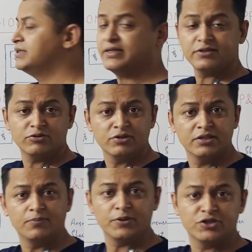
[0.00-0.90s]
seconds to see
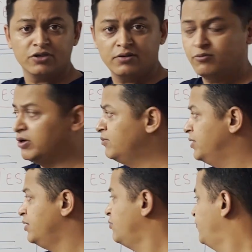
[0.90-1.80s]
the picture, 1
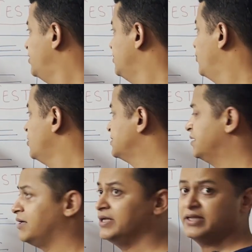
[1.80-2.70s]
minute to fill the box
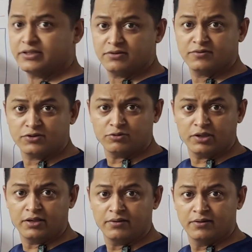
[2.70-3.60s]
and write the action of the
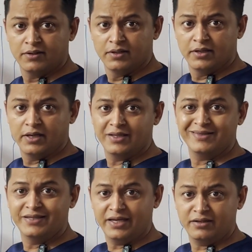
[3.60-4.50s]
story.
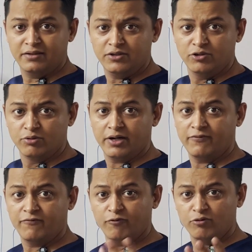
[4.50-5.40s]
And then you get
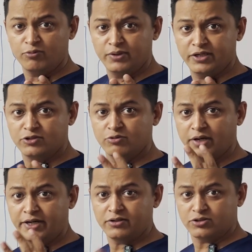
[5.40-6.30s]
4 minutes to
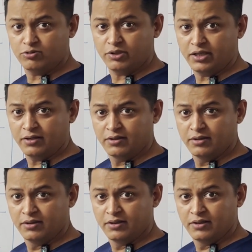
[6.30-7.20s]
write a story.
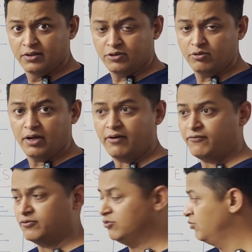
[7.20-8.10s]
You
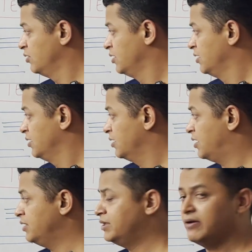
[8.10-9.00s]
have to
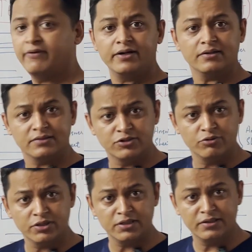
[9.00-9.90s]
cultivate a
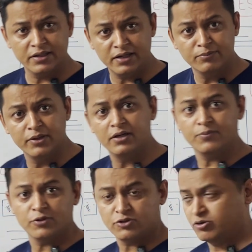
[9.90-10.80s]
situation there and build
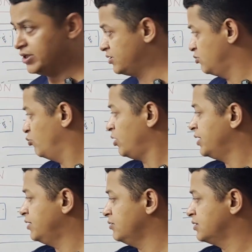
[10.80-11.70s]
up your story as to
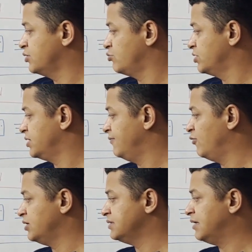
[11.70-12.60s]
what led to the situation,
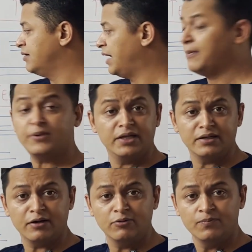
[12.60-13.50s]
what is
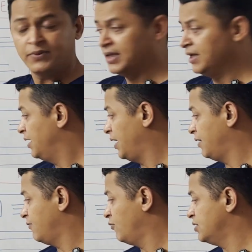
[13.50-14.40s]
happening now,
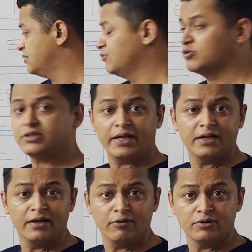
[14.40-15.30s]
and what is the most
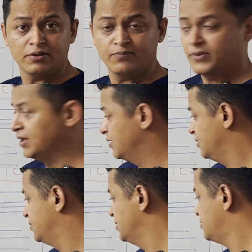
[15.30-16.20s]
likely outcome.
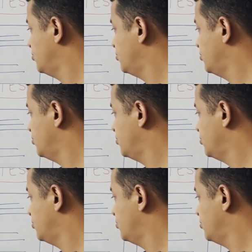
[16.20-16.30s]
This